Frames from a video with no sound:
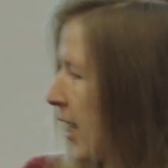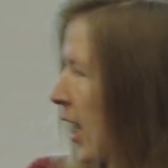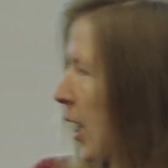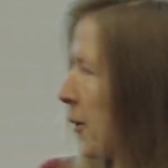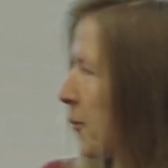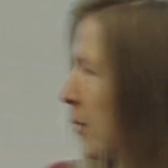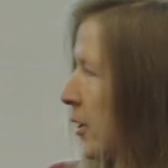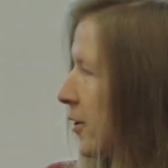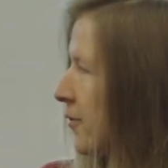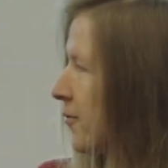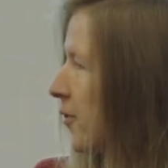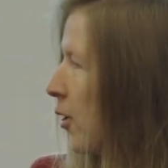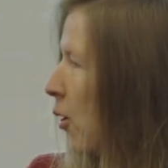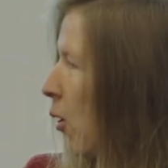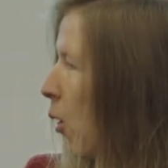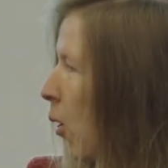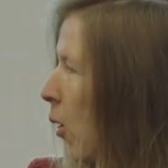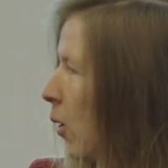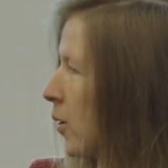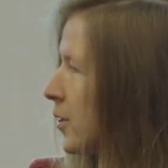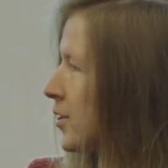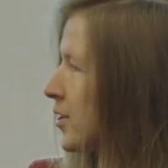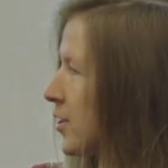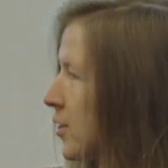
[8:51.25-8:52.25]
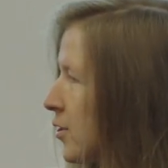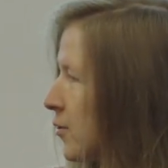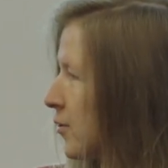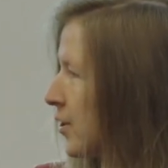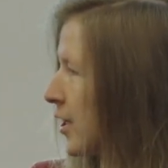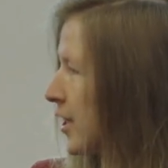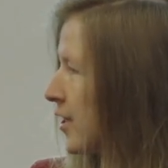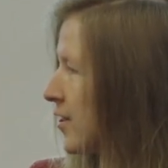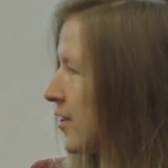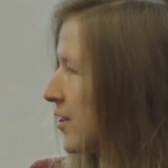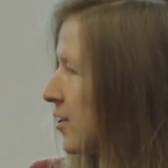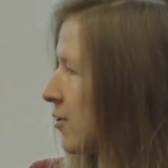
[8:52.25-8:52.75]
common for all
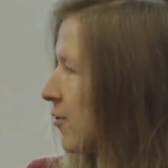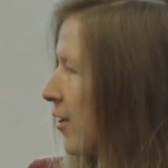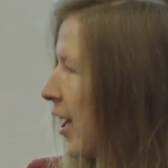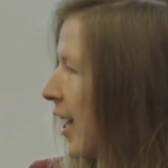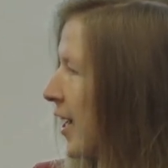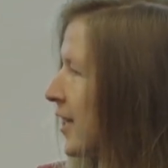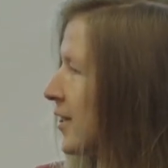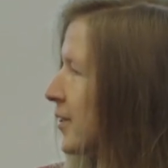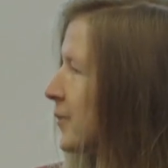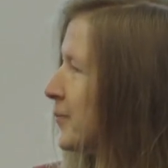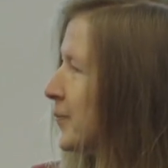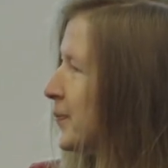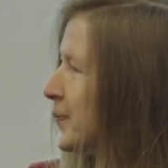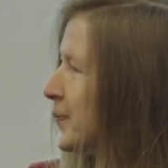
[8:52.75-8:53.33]
students, right?